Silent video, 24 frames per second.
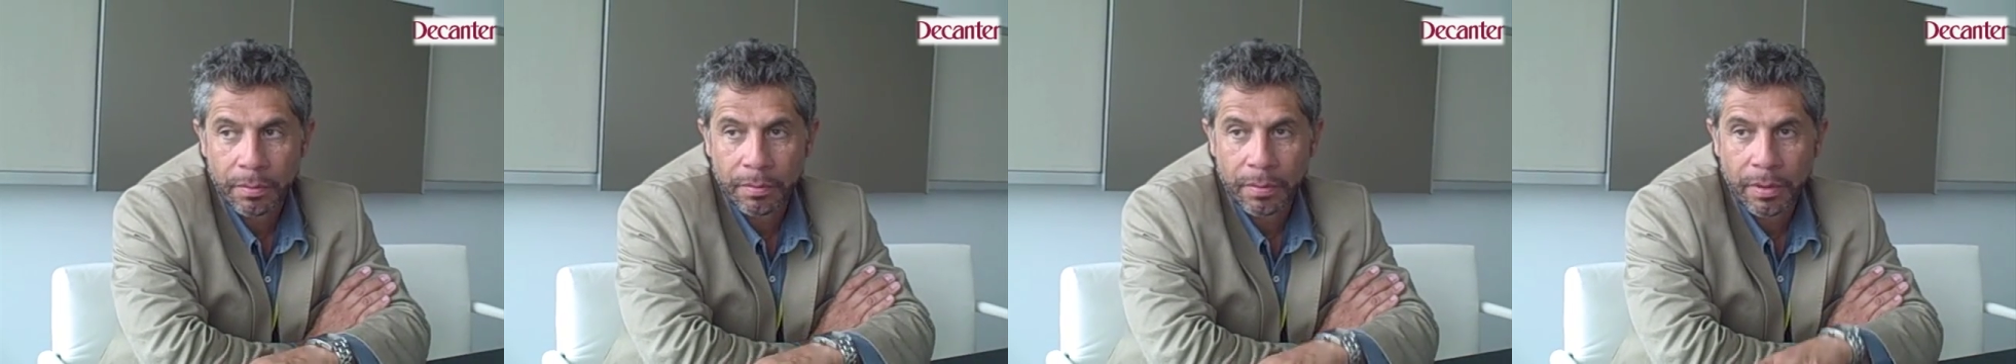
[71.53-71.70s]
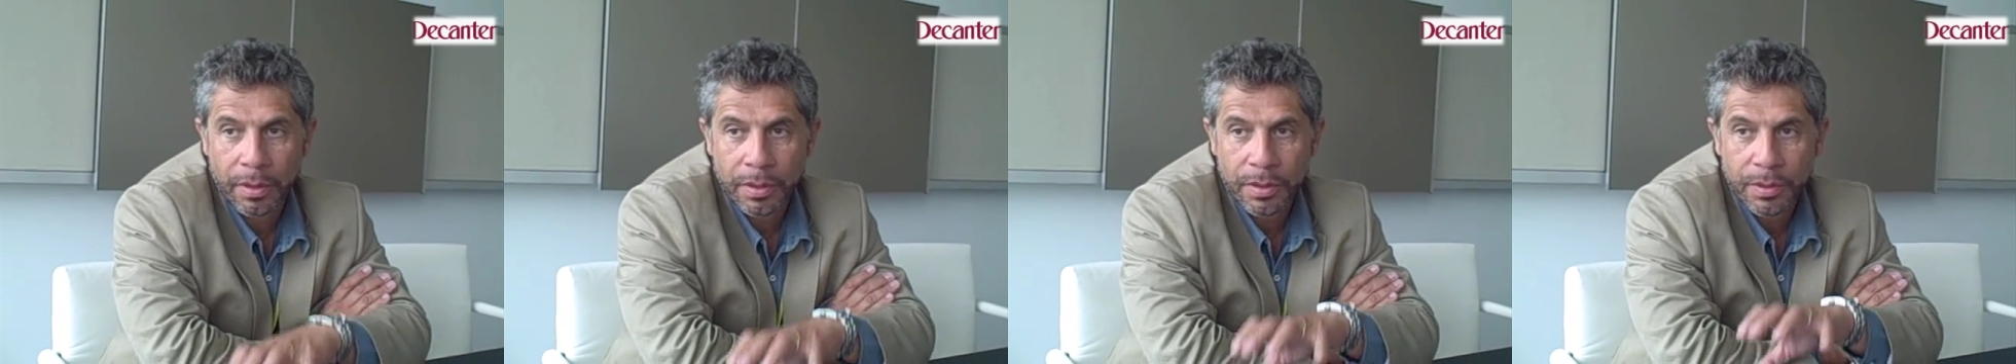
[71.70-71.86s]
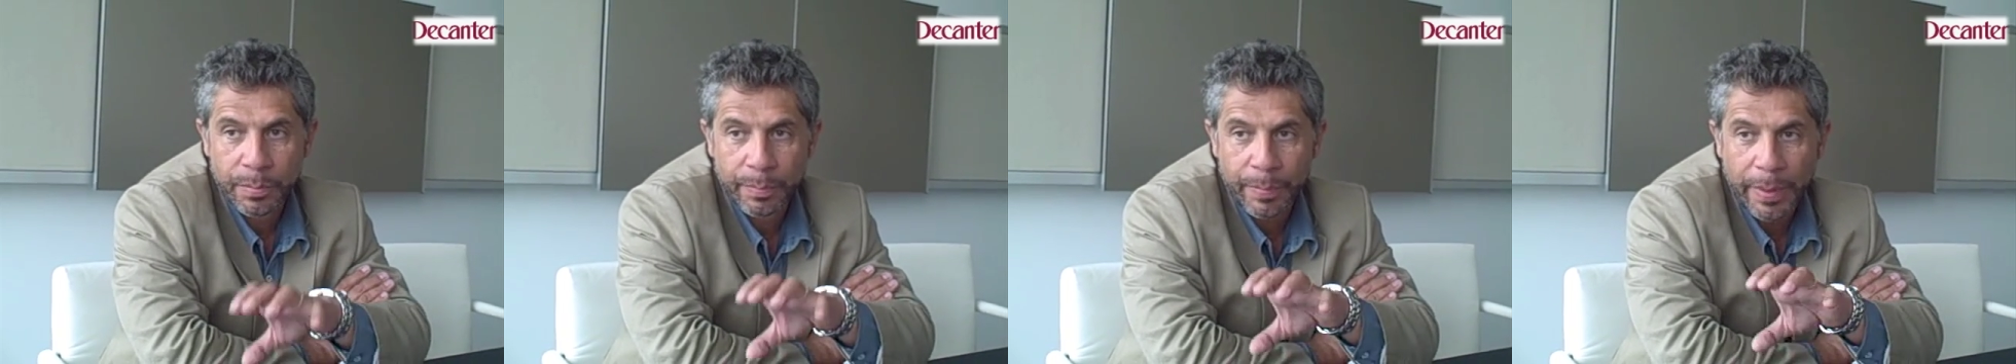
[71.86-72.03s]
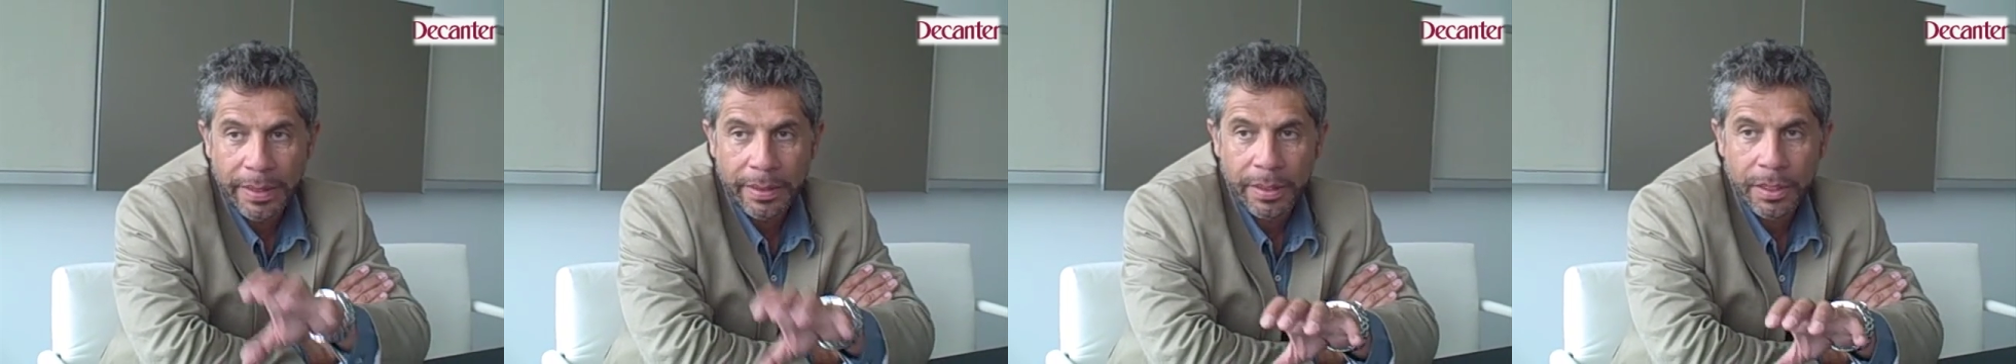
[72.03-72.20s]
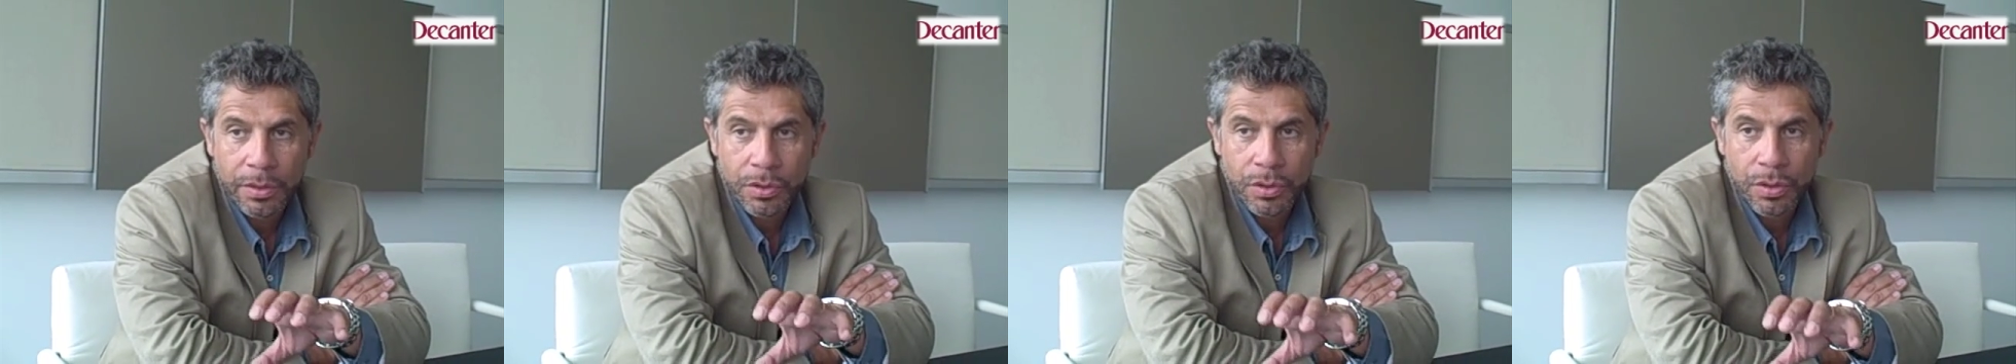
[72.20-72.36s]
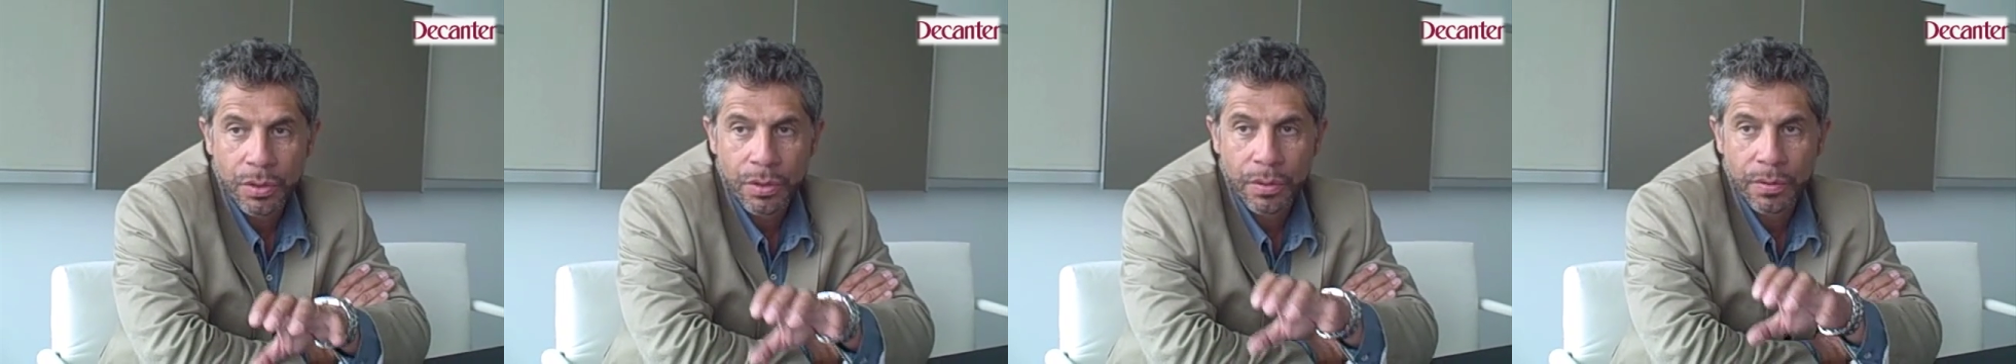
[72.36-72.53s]
the
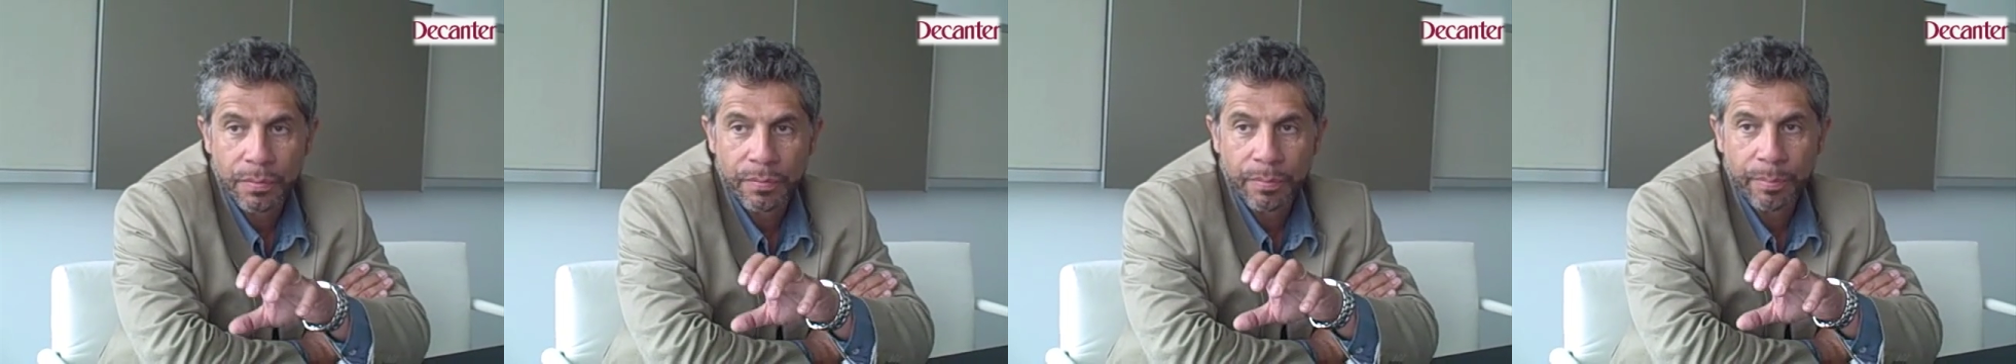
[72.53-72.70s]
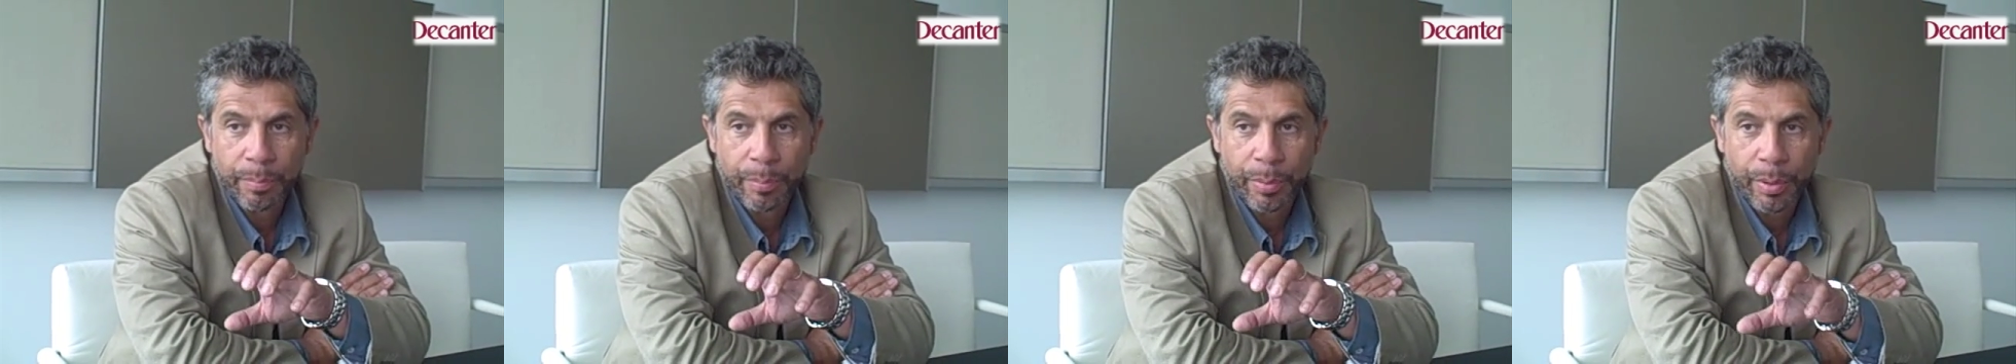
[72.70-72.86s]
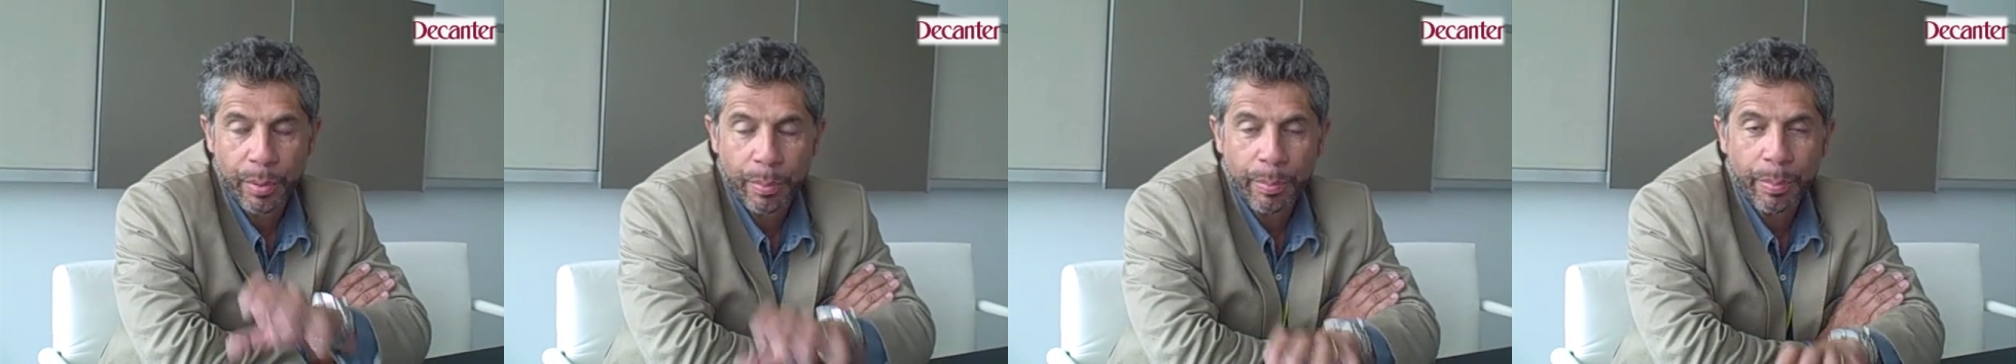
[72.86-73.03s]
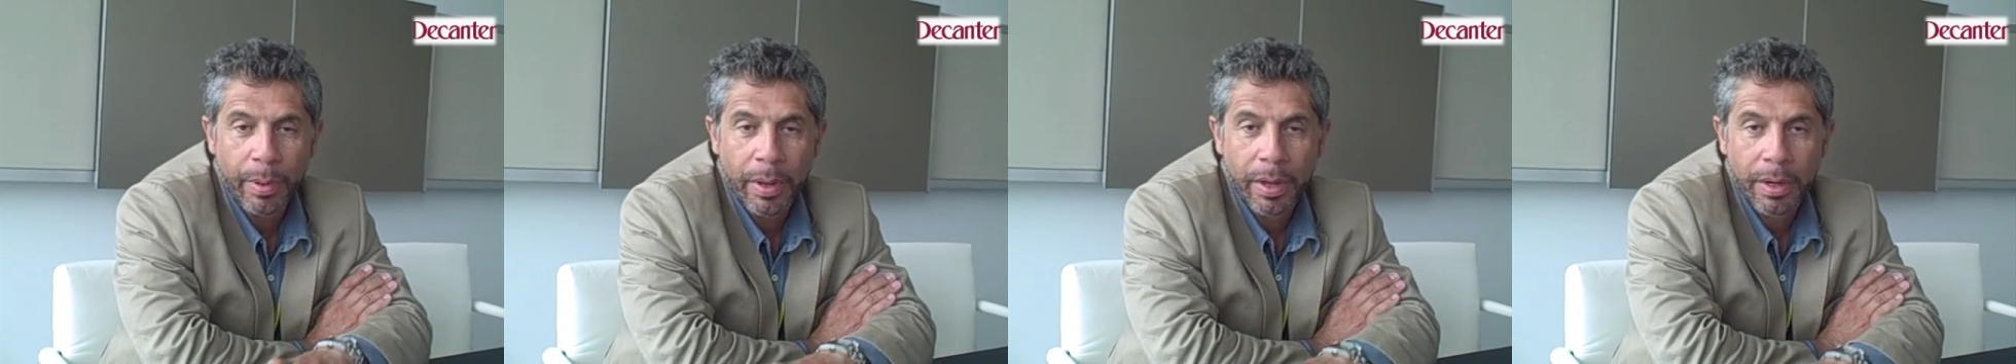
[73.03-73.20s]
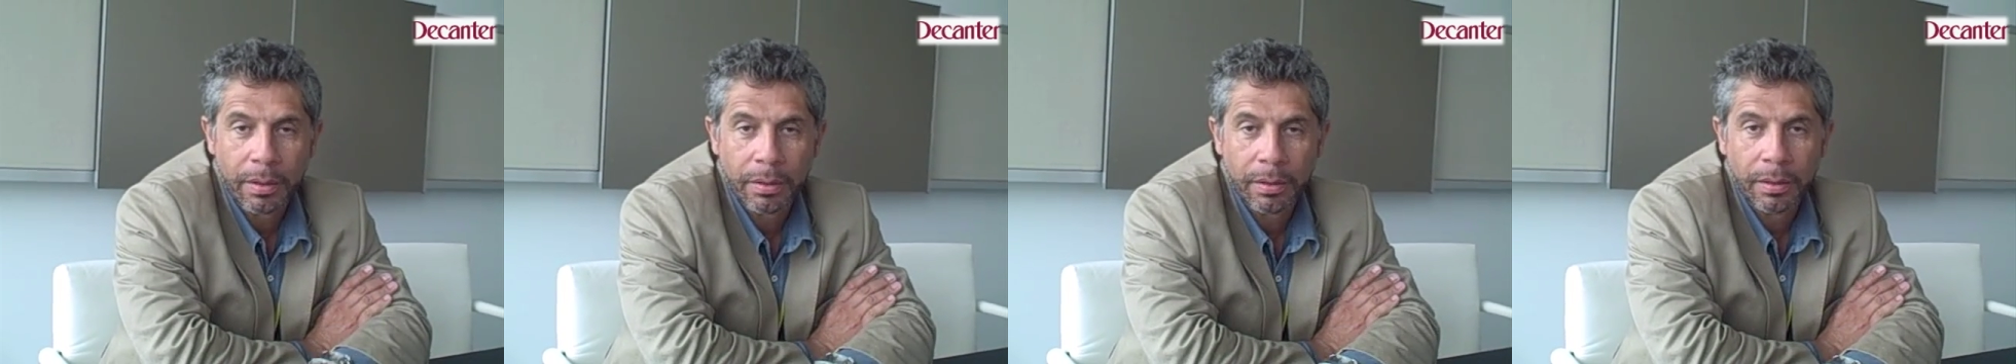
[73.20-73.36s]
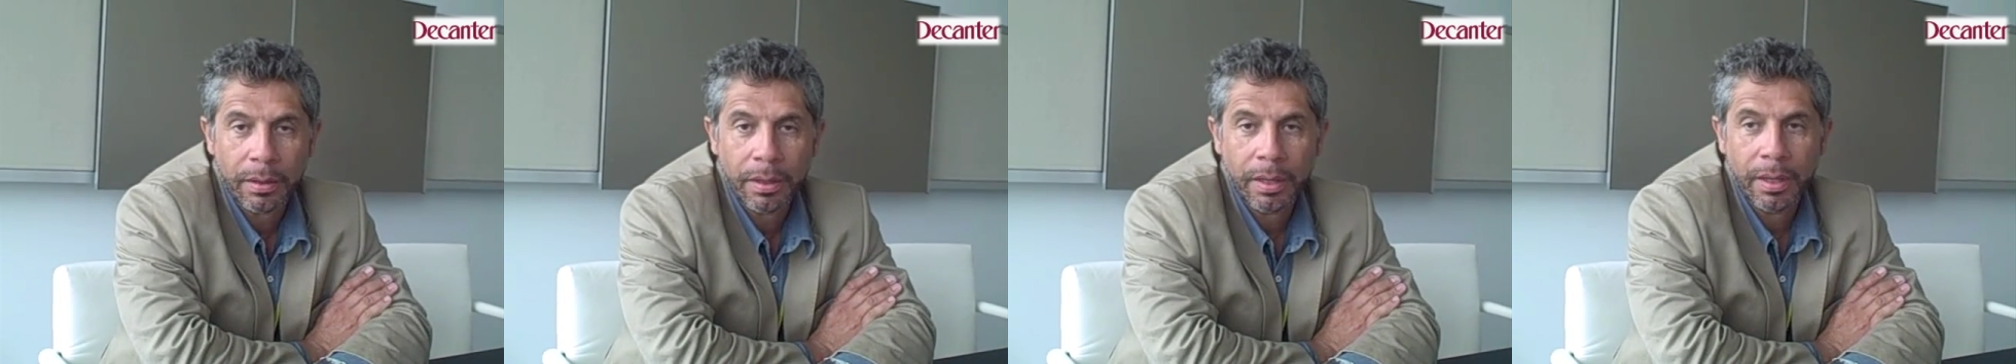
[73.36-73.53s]
expenditure per
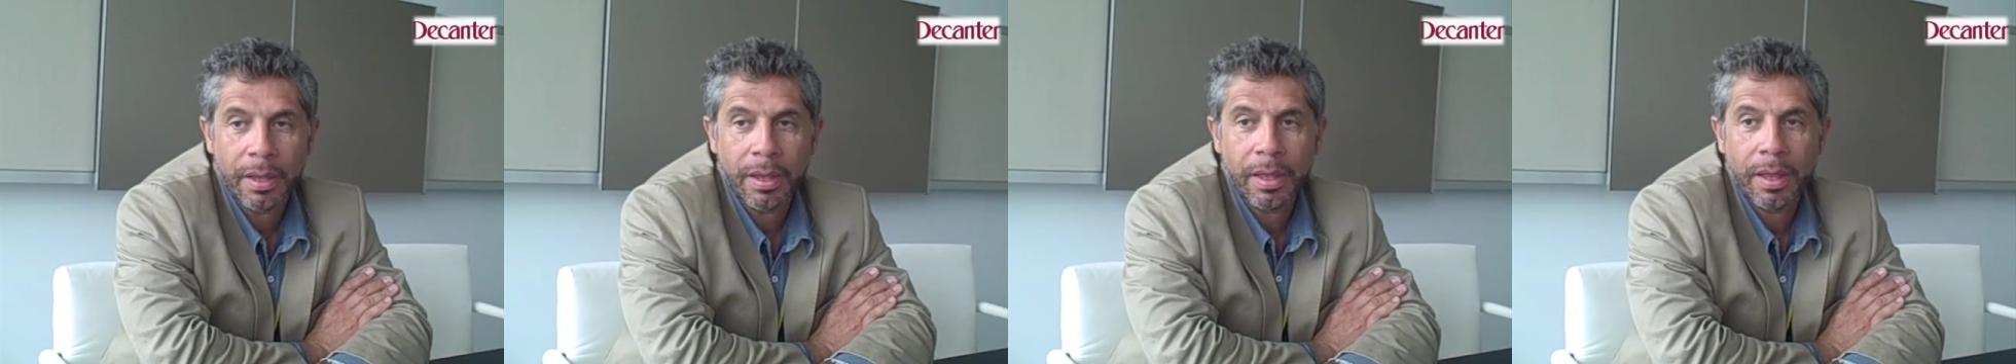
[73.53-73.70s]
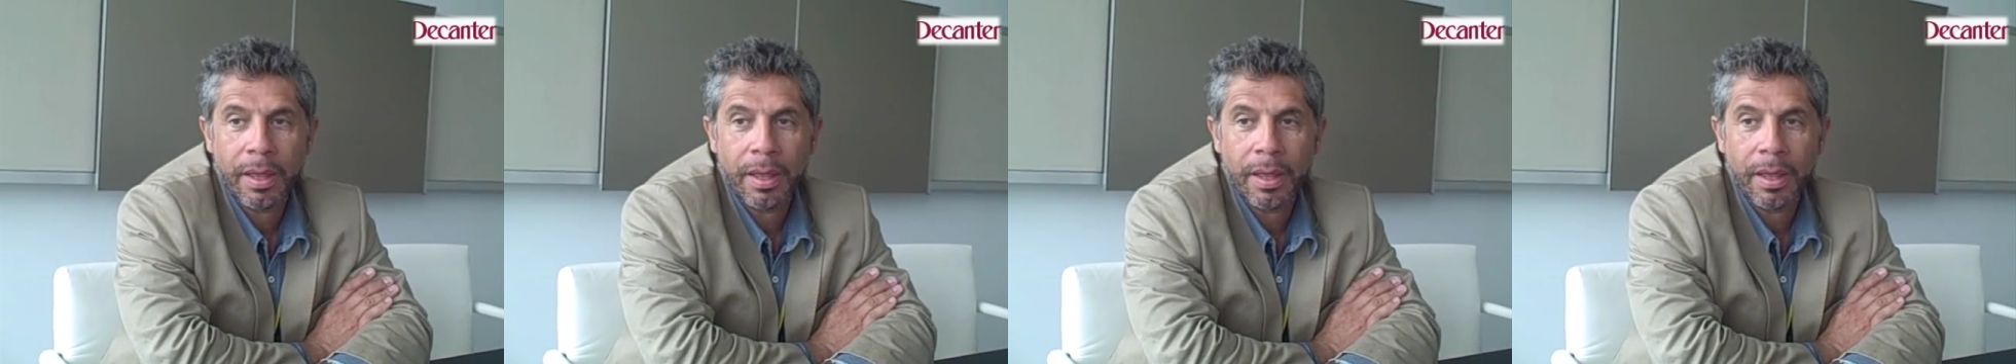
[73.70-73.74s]
bottle,